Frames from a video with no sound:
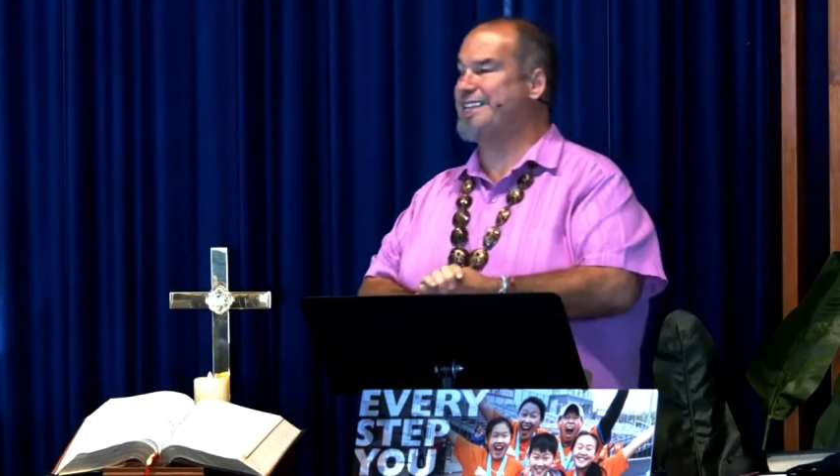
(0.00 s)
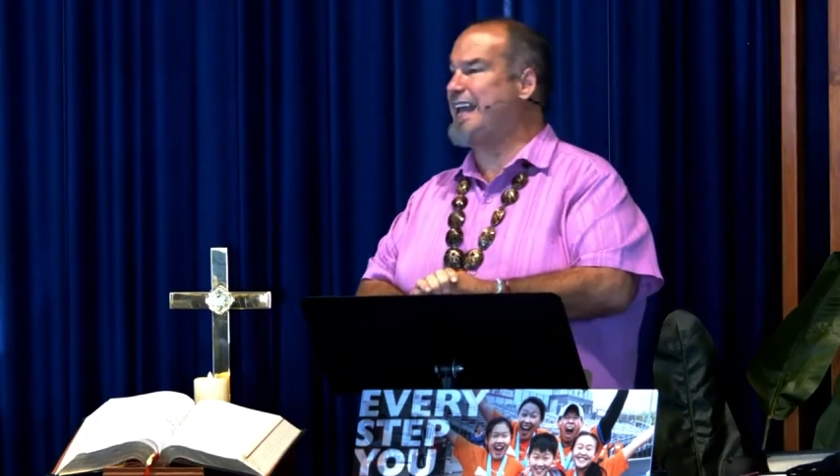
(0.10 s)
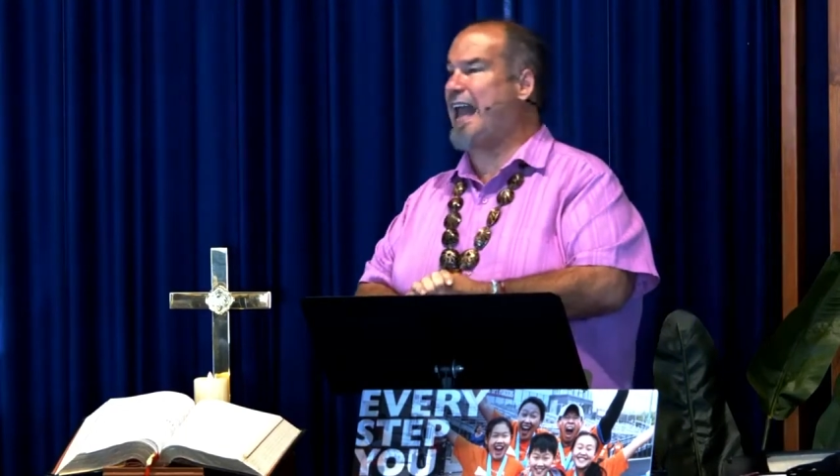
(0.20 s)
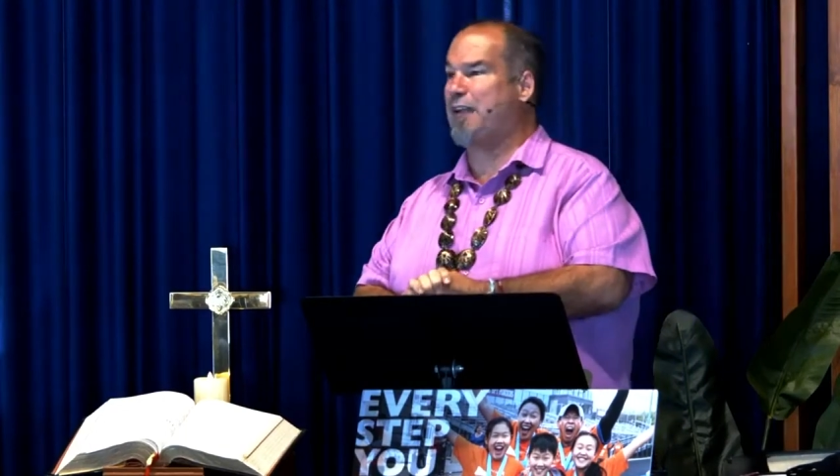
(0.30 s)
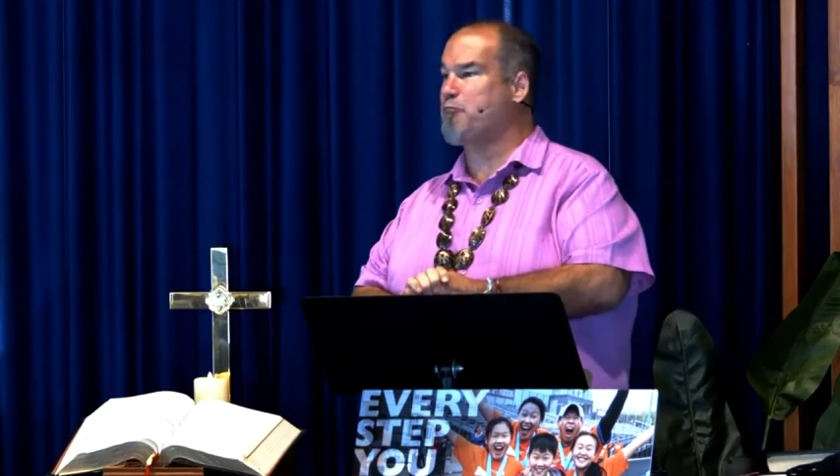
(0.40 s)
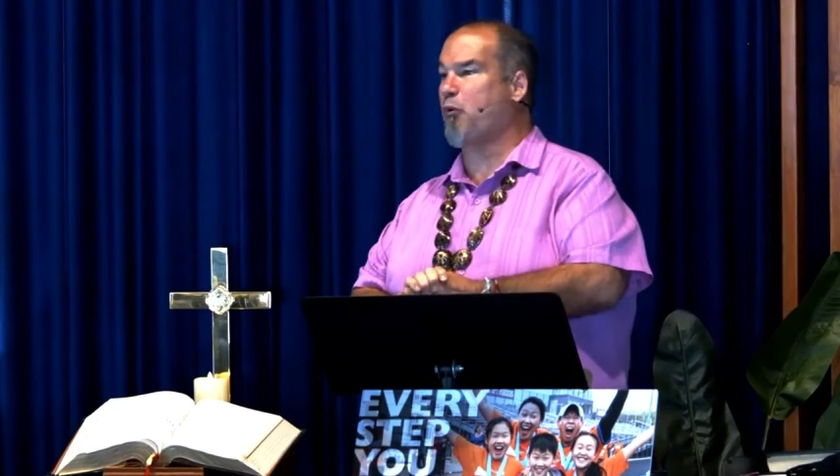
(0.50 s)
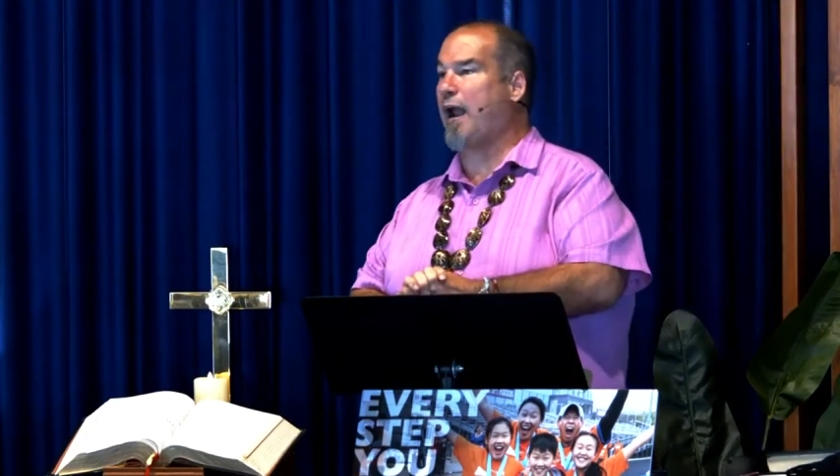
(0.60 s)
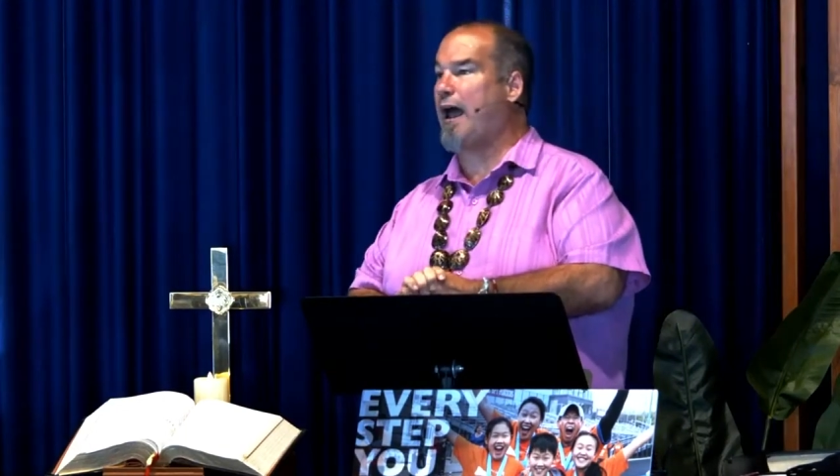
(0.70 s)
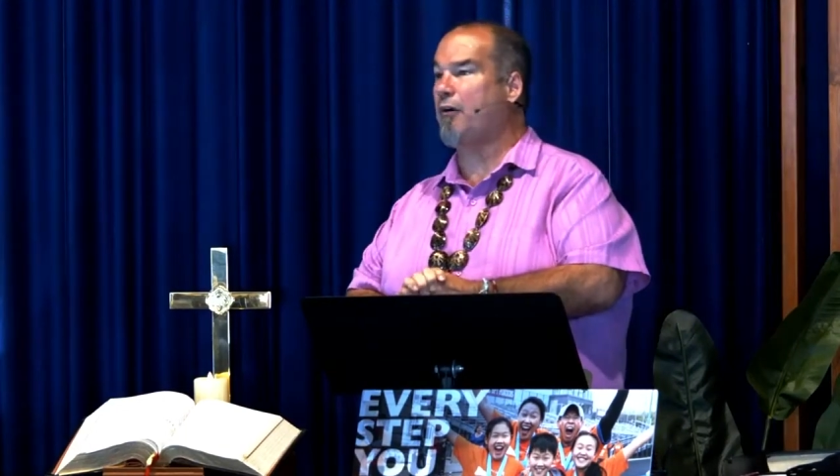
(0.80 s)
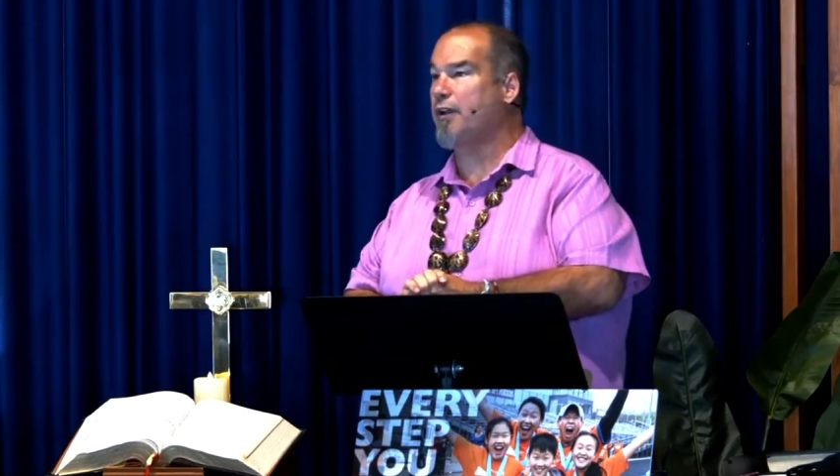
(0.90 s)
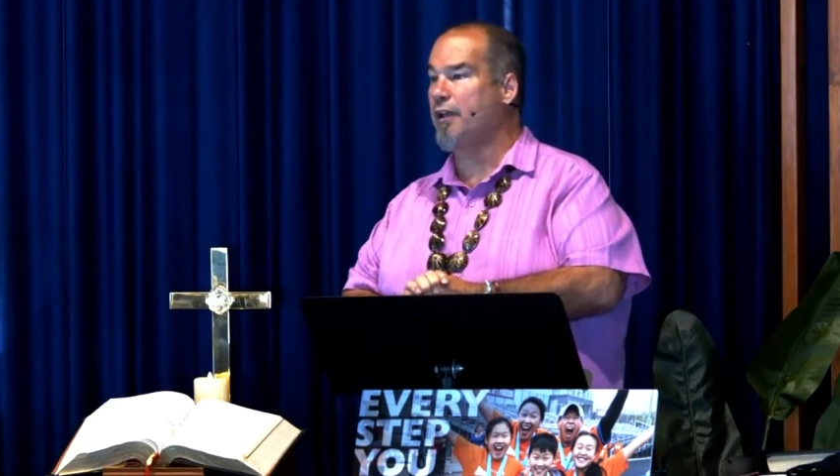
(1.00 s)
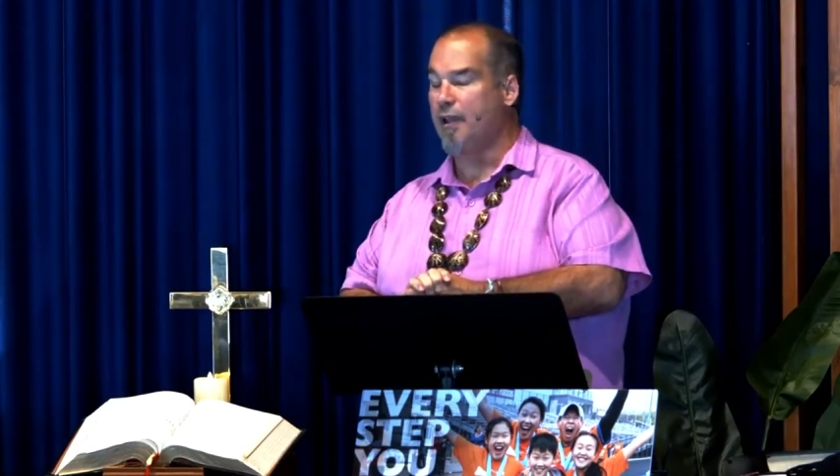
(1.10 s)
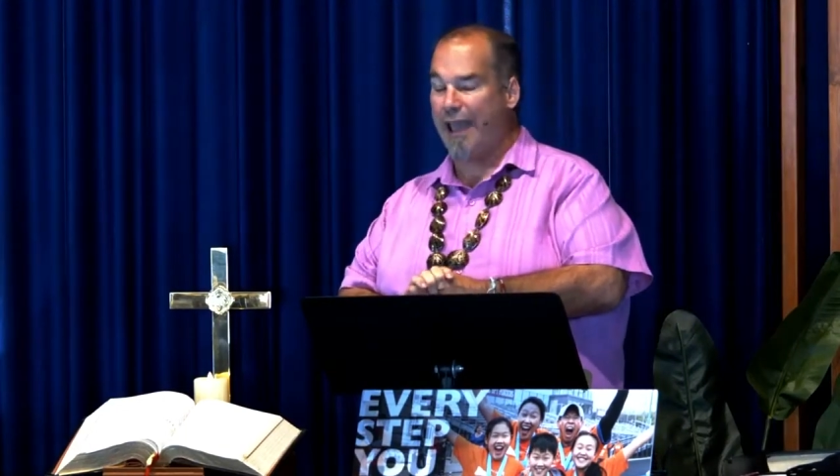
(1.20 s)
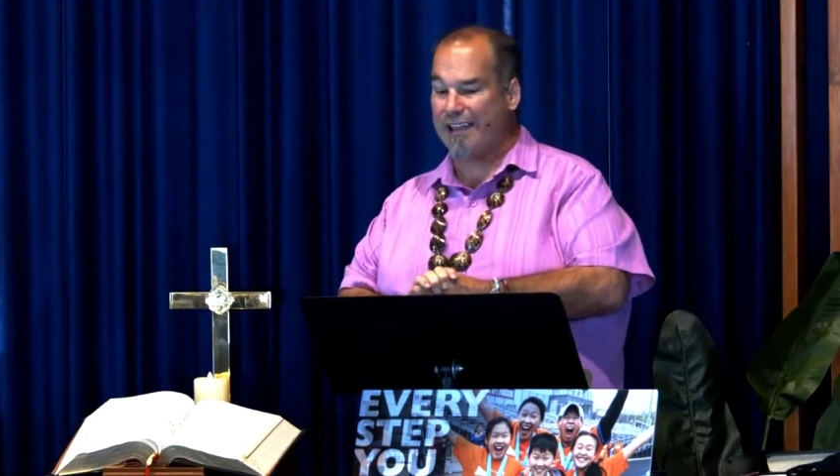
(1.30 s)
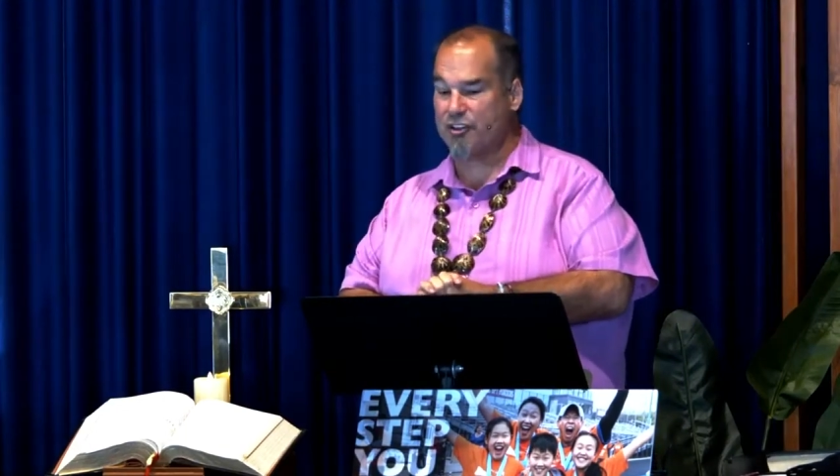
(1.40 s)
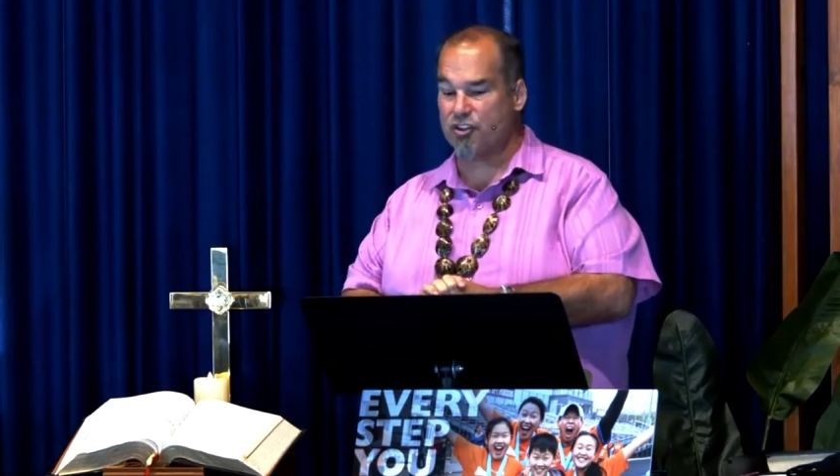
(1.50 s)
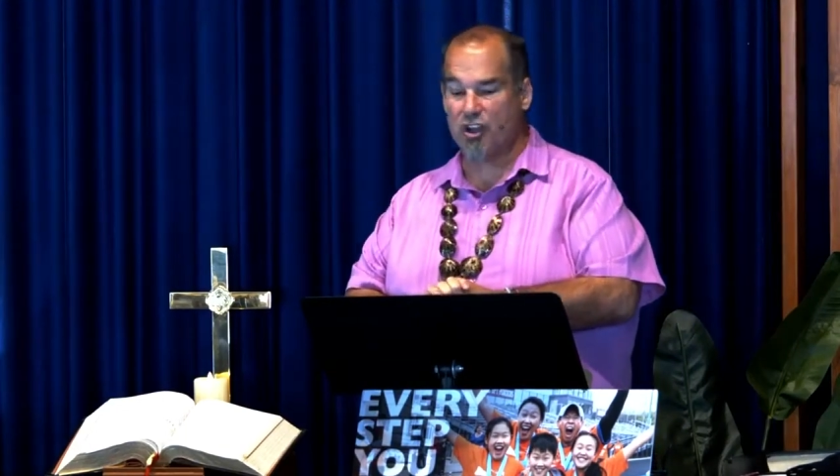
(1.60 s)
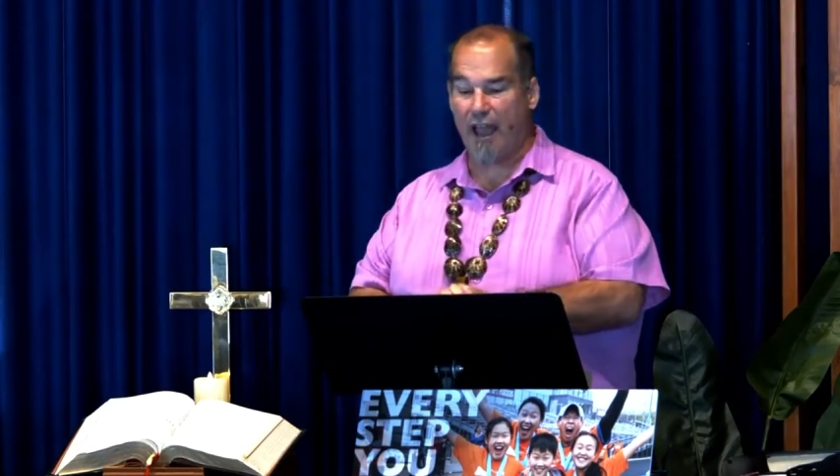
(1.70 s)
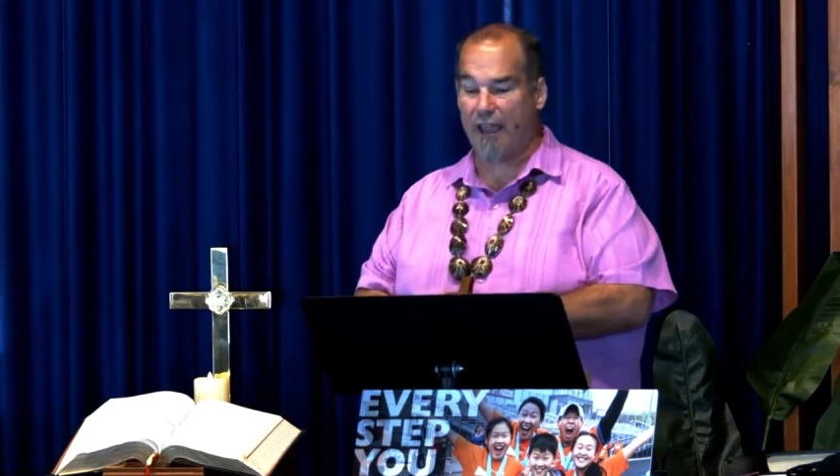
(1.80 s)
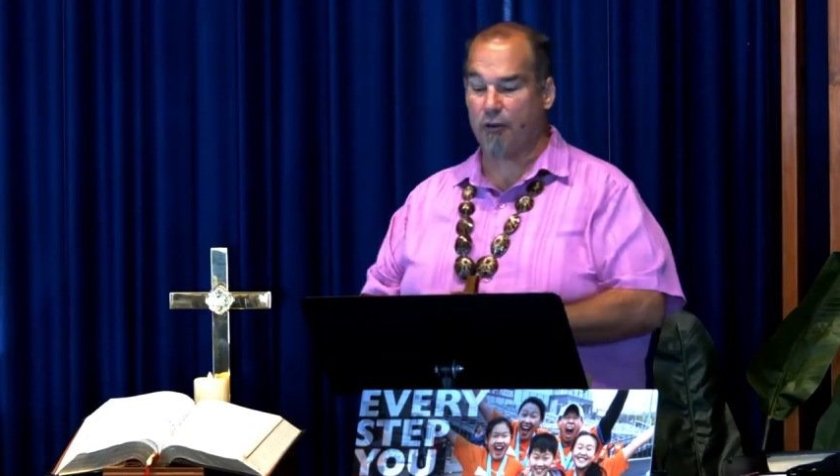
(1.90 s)
dad proud as a
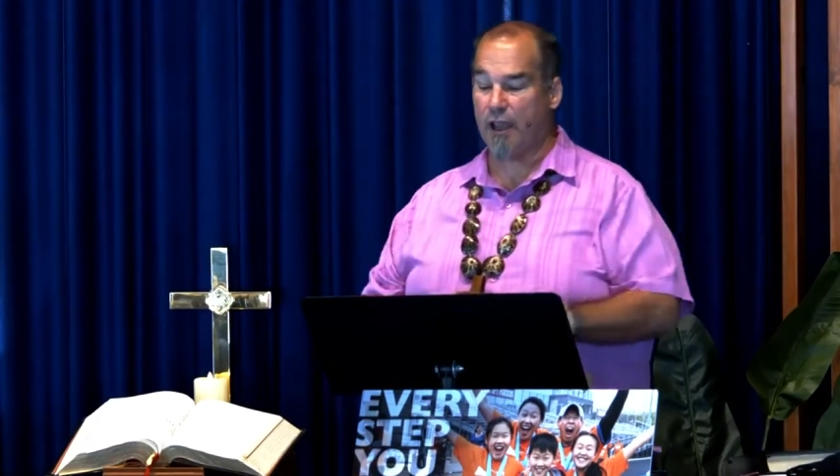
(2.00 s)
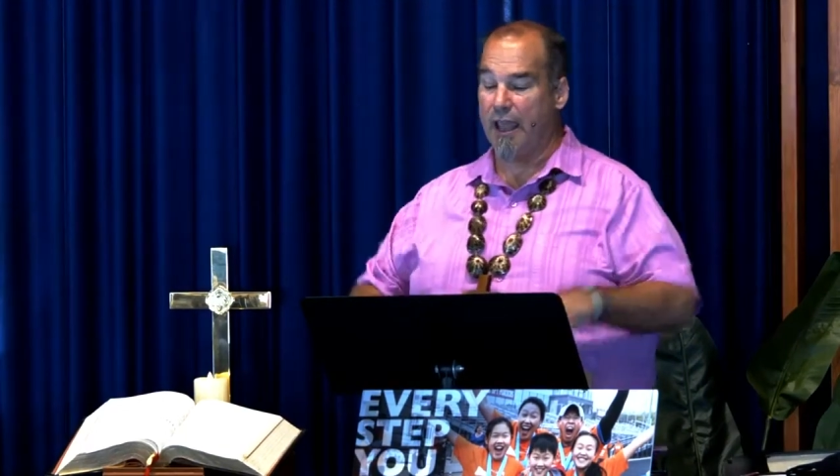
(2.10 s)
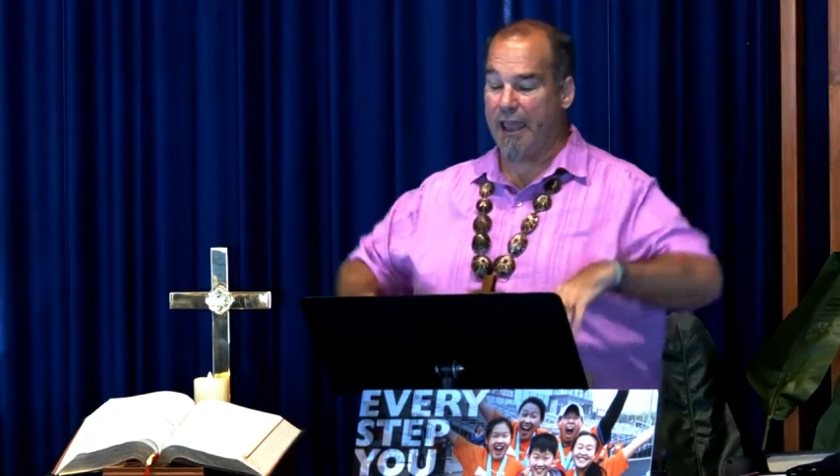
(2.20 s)
child,